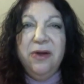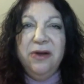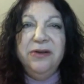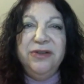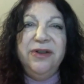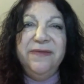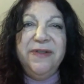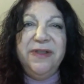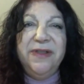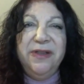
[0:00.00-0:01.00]
are 2
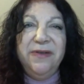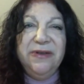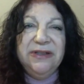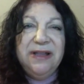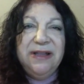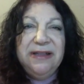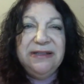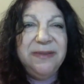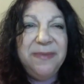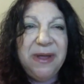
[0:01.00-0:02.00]
different theories on this,
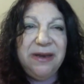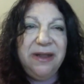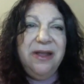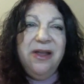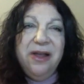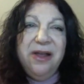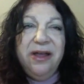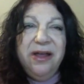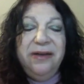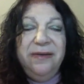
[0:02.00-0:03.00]
depending
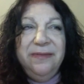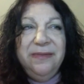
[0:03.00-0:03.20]
on